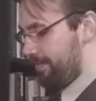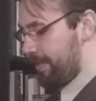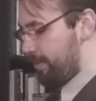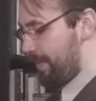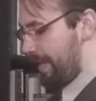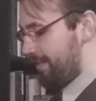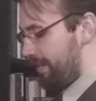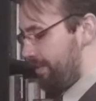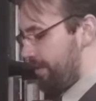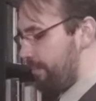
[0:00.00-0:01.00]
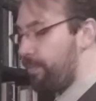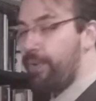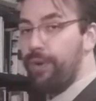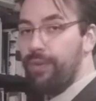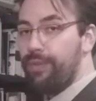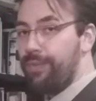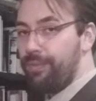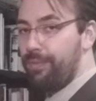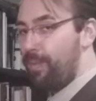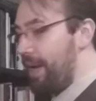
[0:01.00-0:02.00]
this passage improve
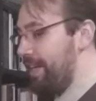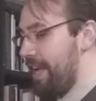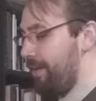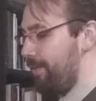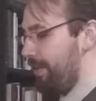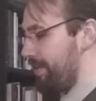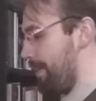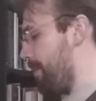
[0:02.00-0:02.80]
right now in real time.